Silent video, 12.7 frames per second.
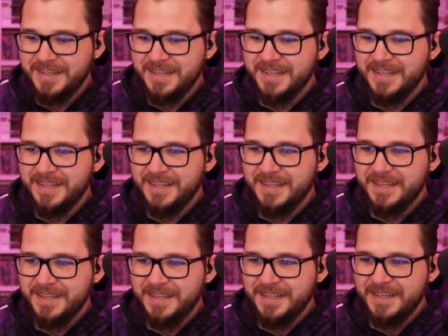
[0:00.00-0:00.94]

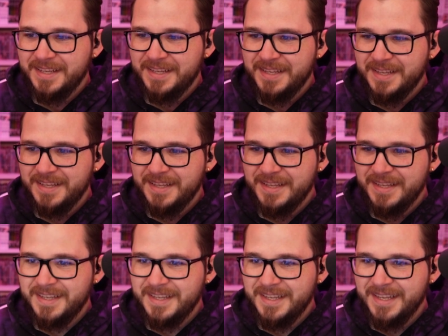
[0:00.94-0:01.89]

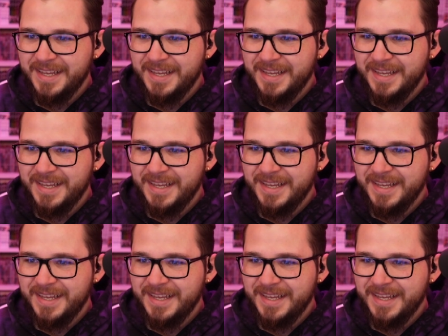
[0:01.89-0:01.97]
Nobody speaks.